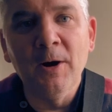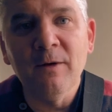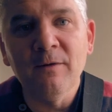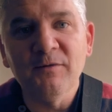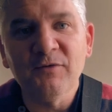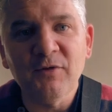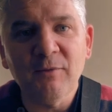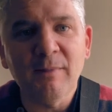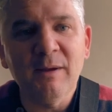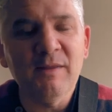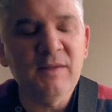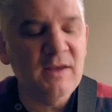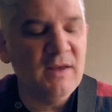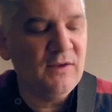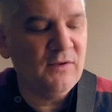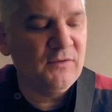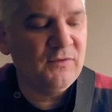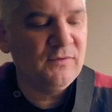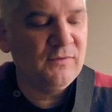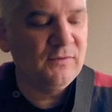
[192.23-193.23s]
some
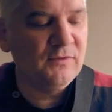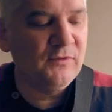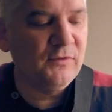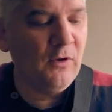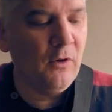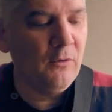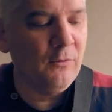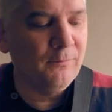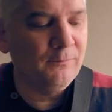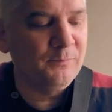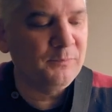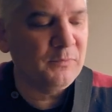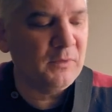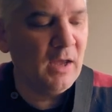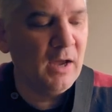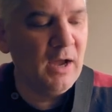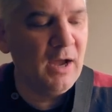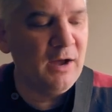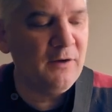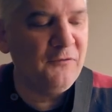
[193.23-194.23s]
ideas. So
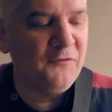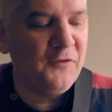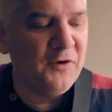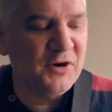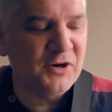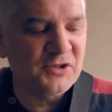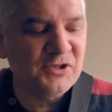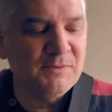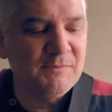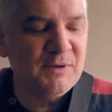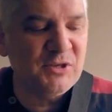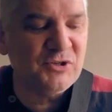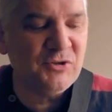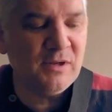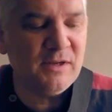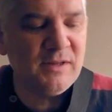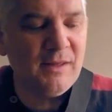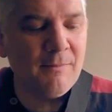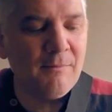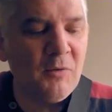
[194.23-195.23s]
first,
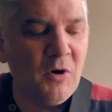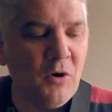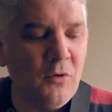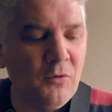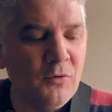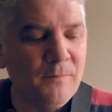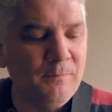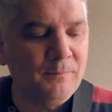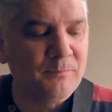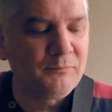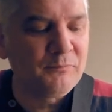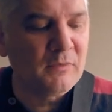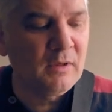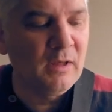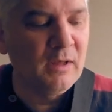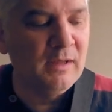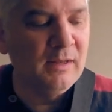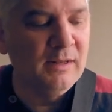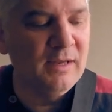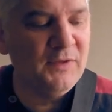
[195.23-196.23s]
Mixolydian mode,
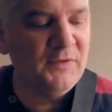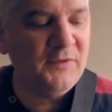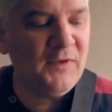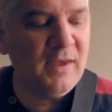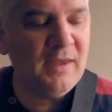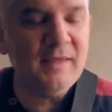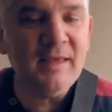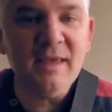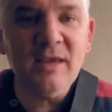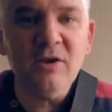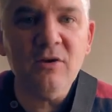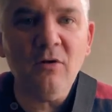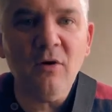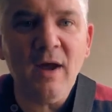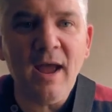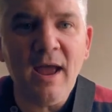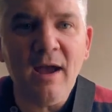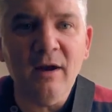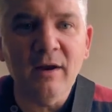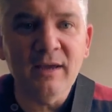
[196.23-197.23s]
let's say in the key
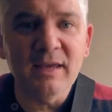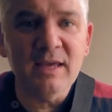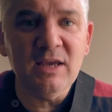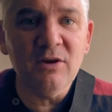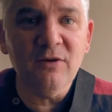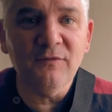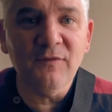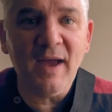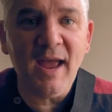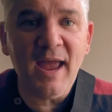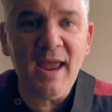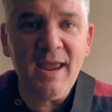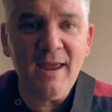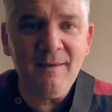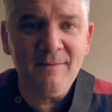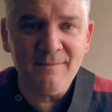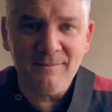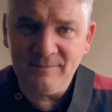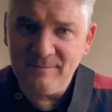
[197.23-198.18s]
of A,